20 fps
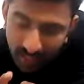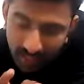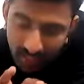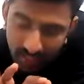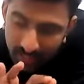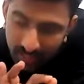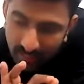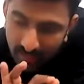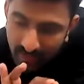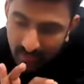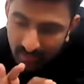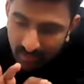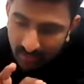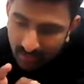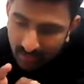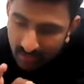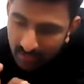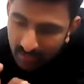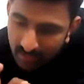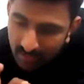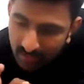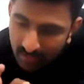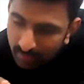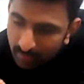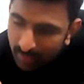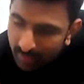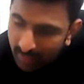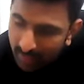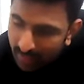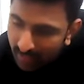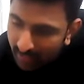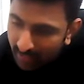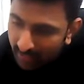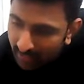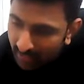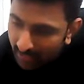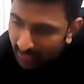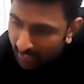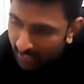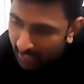A hmm. cheese
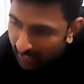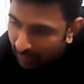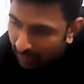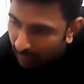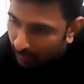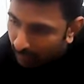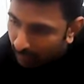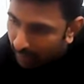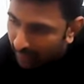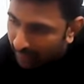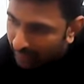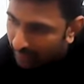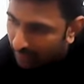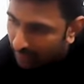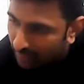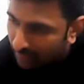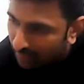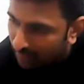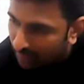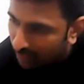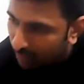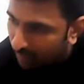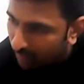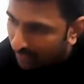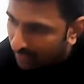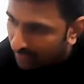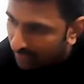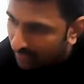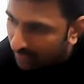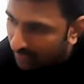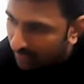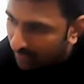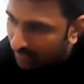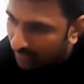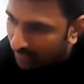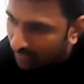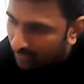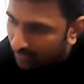buddy, hey, must must.